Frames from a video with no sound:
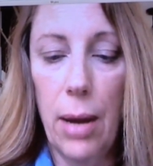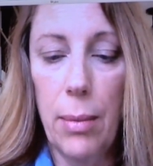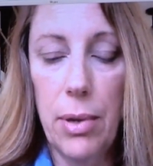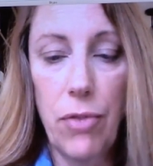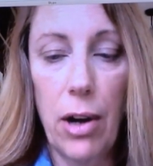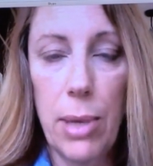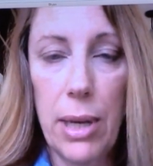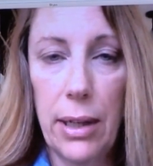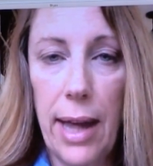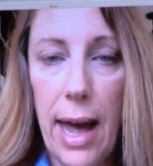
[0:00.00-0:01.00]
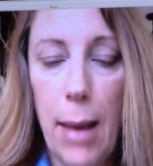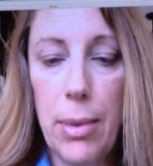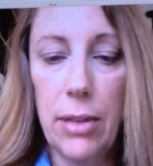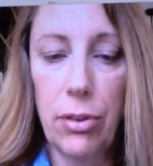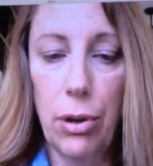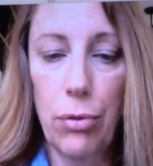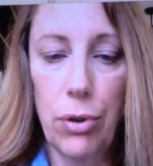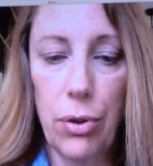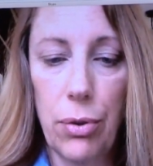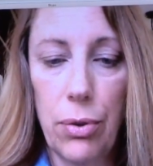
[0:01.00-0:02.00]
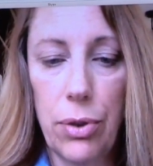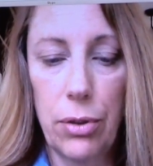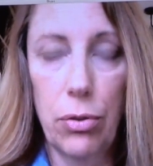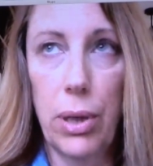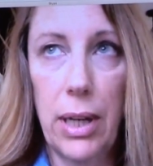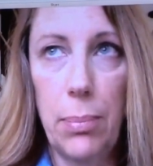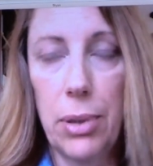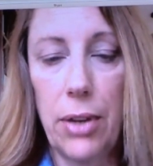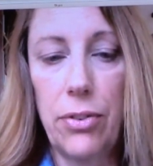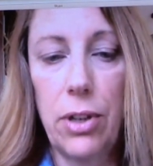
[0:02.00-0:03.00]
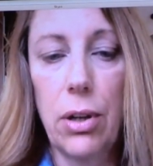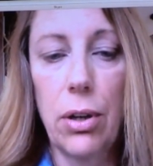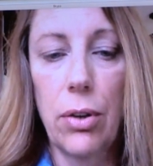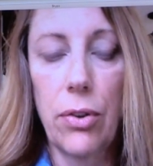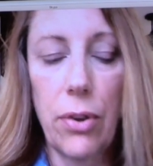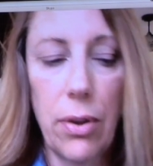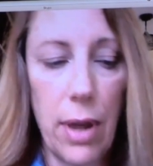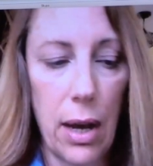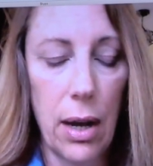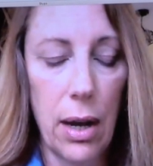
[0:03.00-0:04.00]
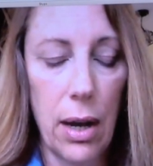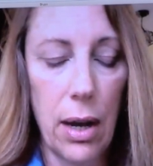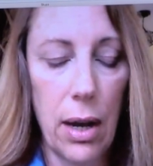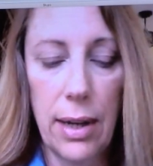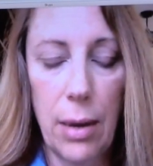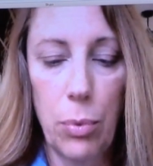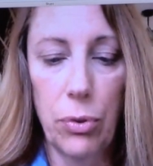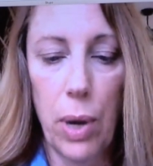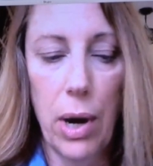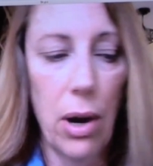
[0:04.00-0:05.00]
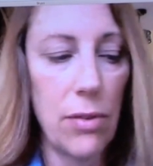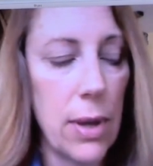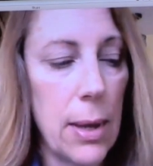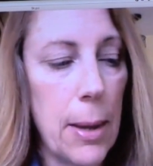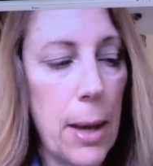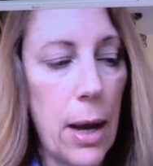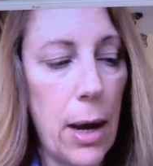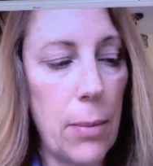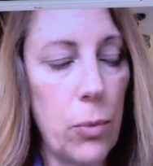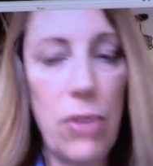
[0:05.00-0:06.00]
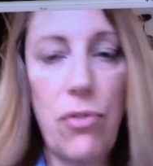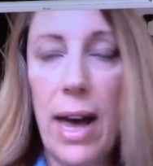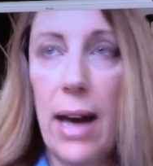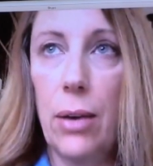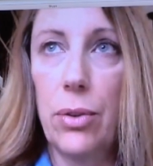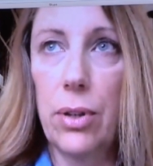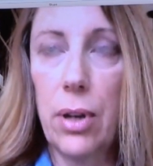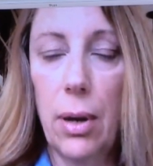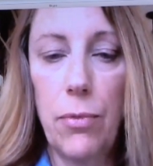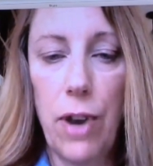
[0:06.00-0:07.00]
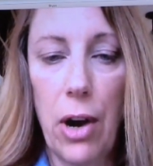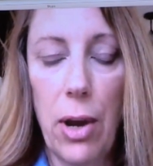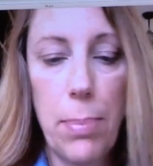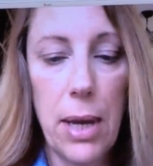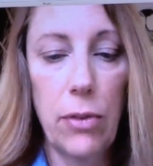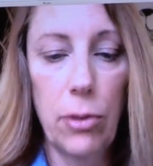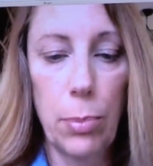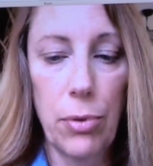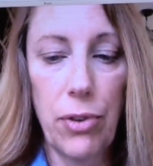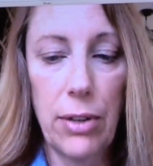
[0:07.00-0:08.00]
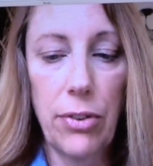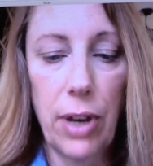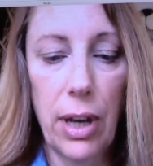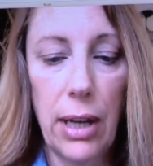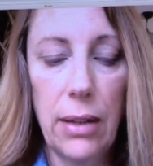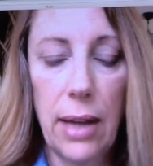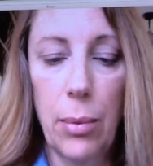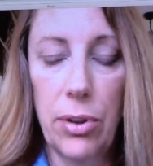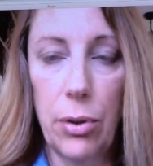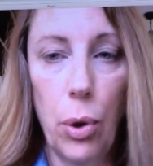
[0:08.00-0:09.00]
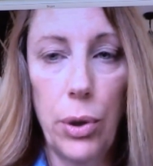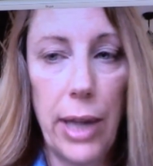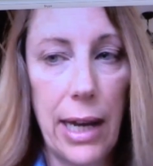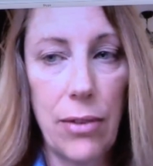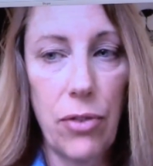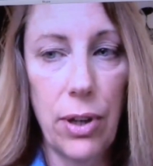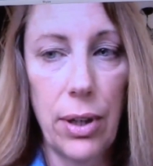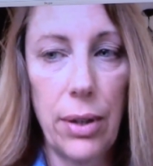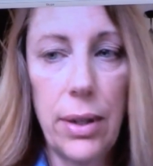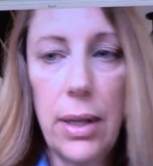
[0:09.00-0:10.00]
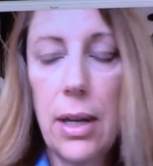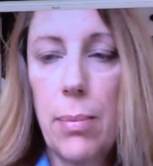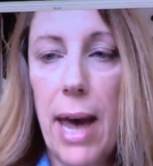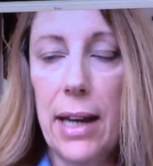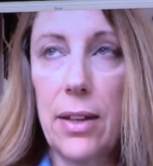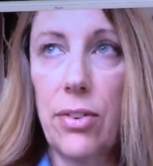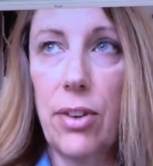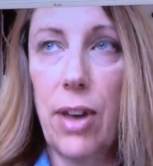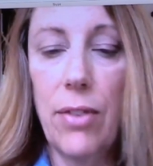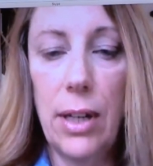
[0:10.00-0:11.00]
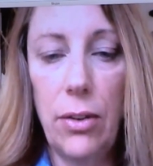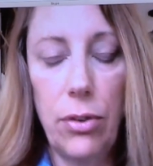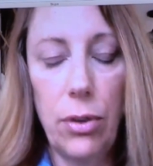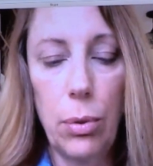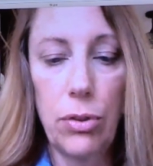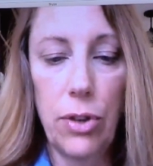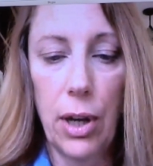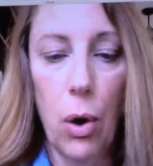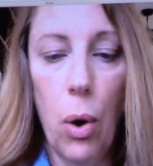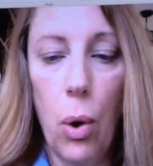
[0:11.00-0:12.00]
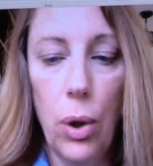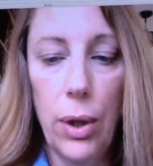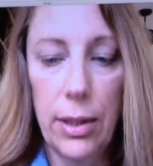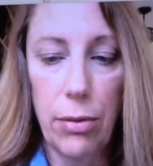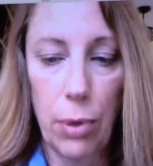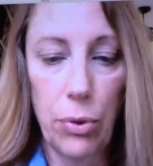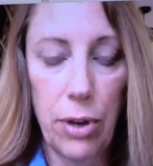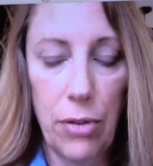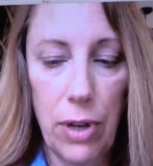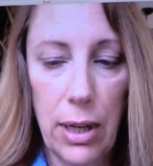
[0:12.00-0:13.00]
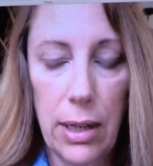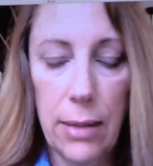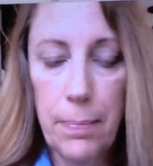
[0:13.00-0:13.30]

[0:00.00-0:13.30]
environmental habits over the 20 plus years that I was aware of. We found a very big Superfund site that was an old landfill. Back in the 70s, you would just dig a hole and throw stuff in it.